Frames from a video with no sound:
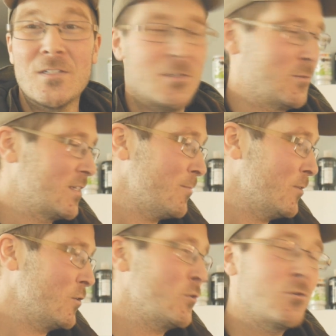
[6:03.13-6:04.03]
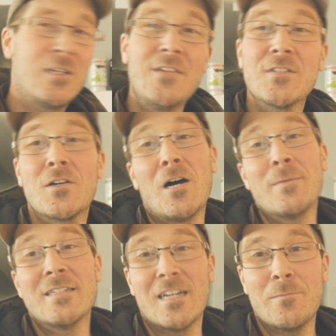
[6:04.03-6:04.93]
to someone who leaves a
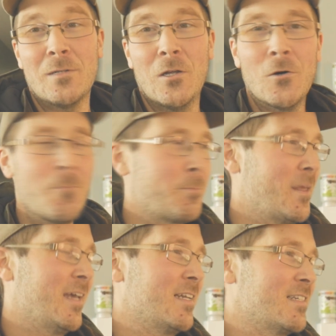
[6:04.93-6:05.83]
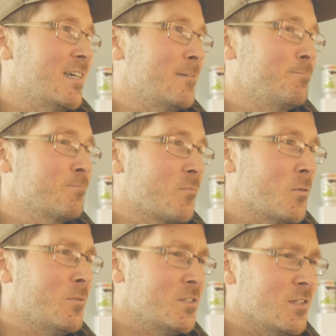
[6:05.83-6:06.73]
comment down below. And
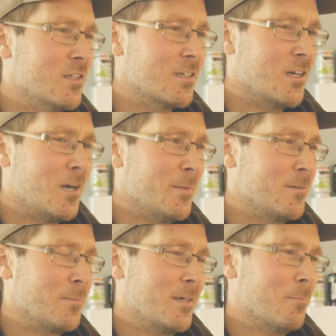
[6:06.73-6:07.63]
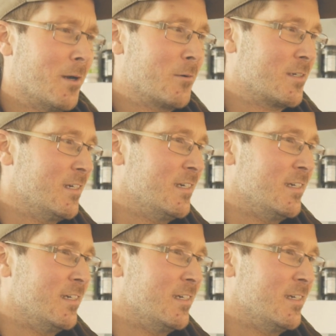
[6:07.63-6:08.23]
what should the comment be about?